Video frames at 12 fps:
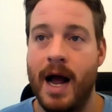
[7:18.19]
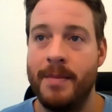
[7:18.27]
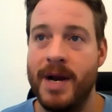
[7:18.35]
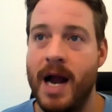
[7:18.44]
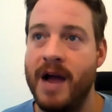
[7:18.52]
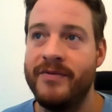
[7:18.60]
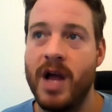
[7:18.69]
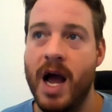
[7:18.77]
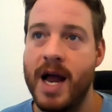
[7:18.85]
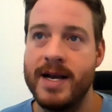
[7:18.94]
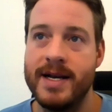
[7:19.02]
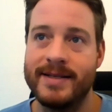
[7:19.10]
I've
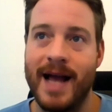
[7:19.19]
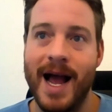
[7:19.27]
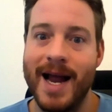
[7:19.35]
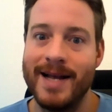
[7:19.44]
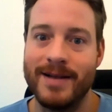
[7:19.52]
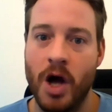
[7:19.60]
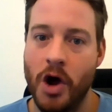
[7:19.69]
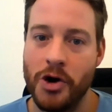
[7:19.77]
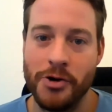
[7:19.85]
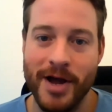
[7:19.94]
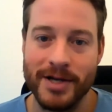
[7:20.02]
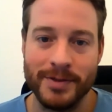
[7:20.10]
gotten as high as
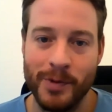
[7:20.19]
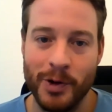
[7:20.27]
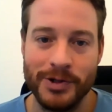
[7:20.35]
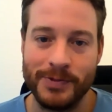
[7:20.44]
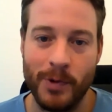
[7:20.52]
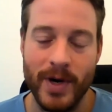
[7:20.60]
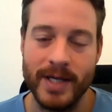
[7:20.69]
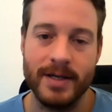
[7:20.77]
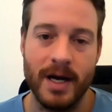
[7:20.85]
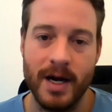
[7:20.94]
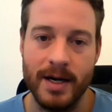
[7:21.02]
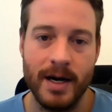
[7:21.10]
100,000 bonus points
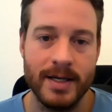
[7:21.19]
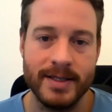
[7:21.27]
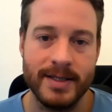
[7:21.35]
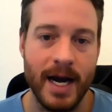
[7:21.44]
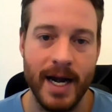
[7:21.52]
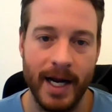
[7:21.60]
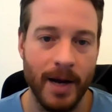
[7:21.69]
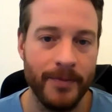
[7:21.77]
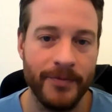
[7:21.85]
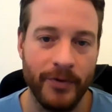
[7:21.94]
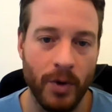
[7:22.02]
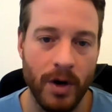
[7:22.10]
on signing up
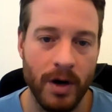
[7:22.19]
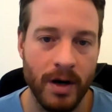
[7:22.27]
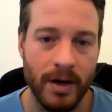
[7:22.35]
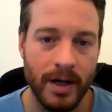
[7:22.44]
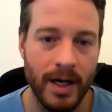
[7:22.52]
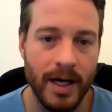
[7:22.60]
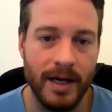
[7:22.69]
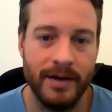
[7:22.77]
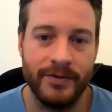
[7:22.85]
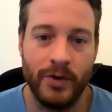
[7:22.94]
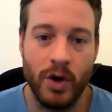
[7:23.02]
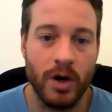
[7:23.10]
for
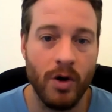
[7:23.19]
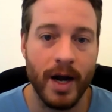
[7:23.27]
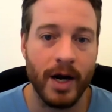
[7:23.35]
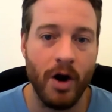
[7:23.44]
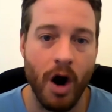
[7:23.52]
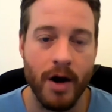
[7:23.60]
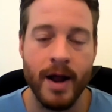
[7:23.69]
a credit card.